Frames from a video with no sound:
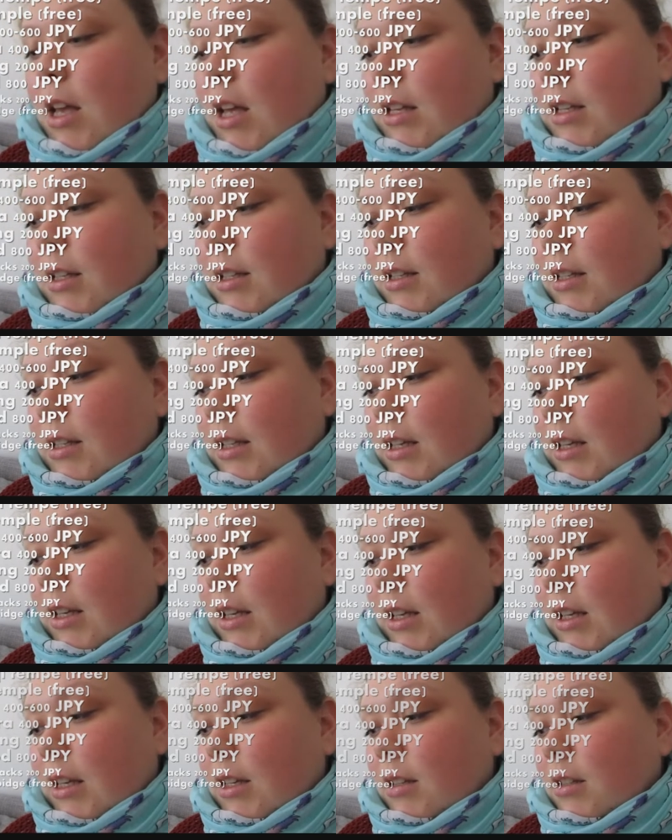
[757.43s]
and
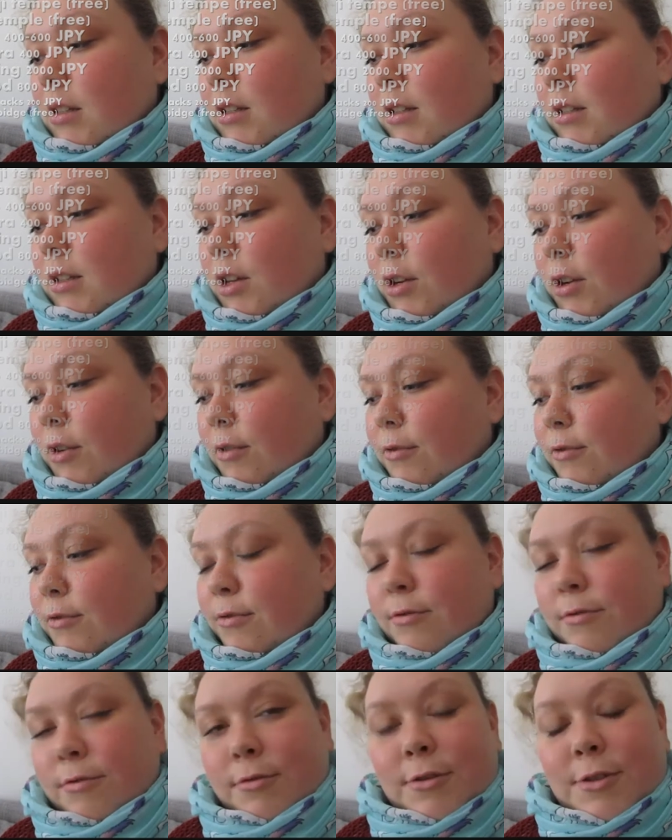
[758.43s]
see a lot
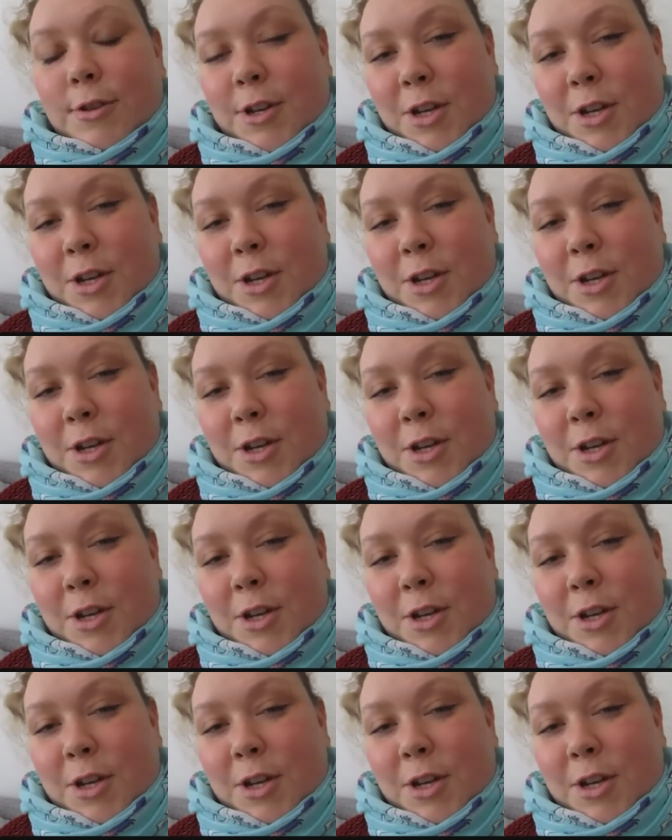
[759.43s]
of